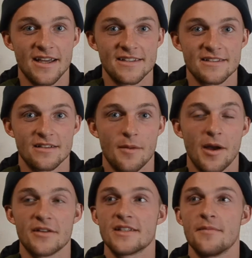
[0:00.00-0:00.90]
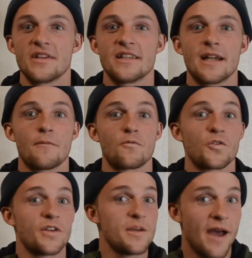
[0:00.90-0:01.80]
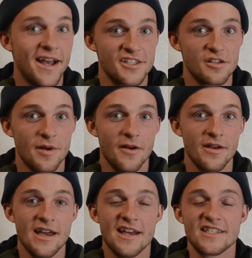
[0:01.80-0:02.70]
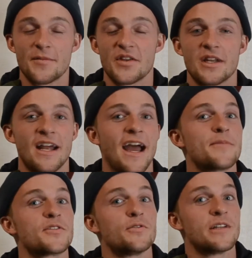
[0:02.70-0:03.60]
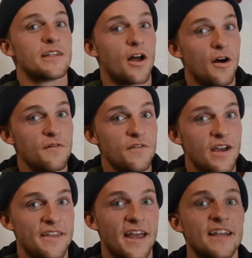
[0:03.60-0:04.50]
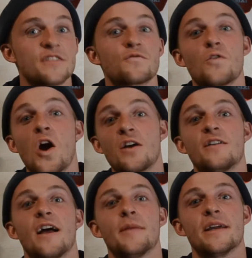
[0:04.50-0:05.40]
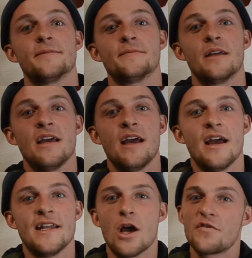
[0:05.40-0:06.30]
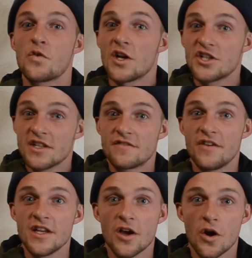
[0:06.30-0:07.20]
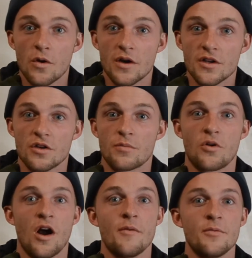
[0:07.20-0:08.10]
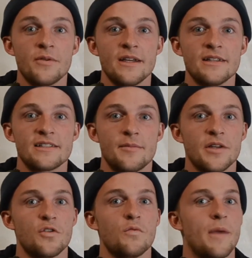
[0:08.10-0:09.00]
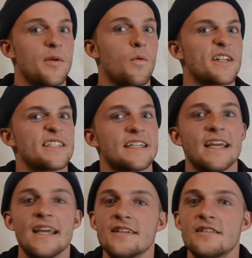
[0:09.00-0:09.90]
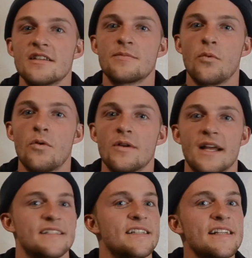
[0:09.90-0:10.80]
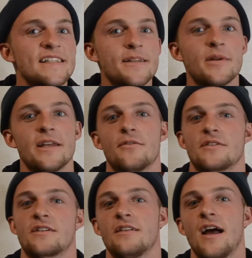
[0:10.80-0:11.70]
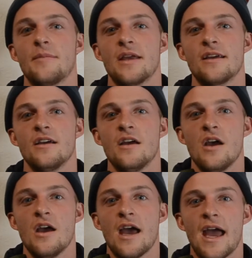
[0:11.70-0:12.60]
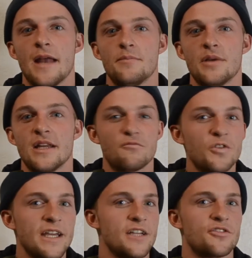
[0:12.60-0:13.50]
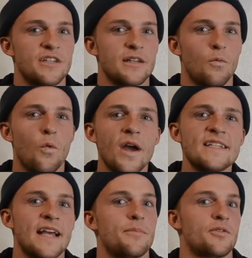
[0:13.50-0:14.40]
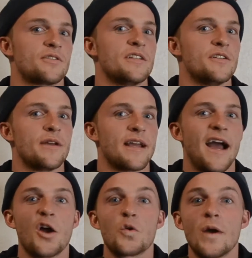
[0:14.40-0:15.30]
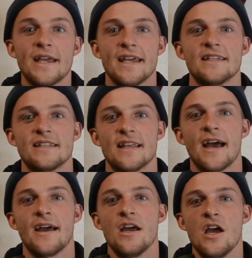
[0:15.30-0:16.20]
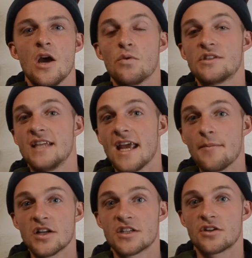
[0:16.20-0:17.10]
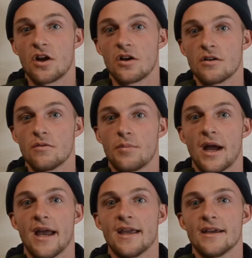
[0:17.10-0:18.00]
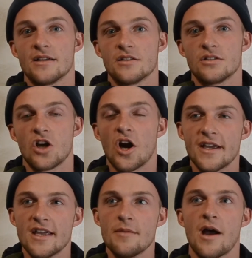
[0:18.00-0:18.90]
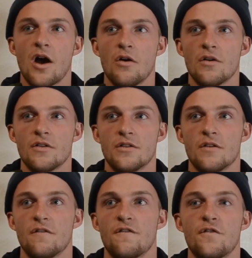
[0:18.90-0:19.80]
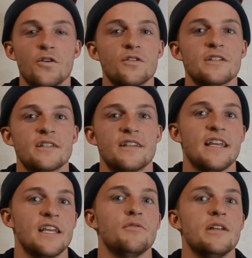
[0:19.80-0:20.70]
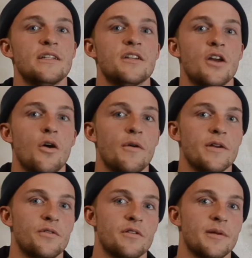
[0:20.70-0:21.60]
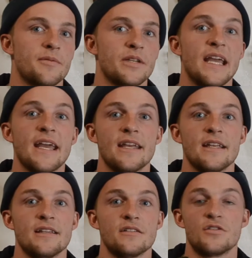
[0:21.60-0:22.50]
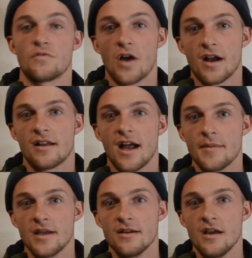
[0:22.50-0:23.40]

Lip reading: It's about something that I'm really passionate about, something that I absolutely love, and that is rock climbing. Now, if you're watching this video, you're probably somebody who maybe wants to get into the sport, has seen somebody else climbing, and been really interested in what is that person doing? How do I get into that? Well, today I'm going to start by talking about the first thing you need to know in order to be able to get into rock climbing,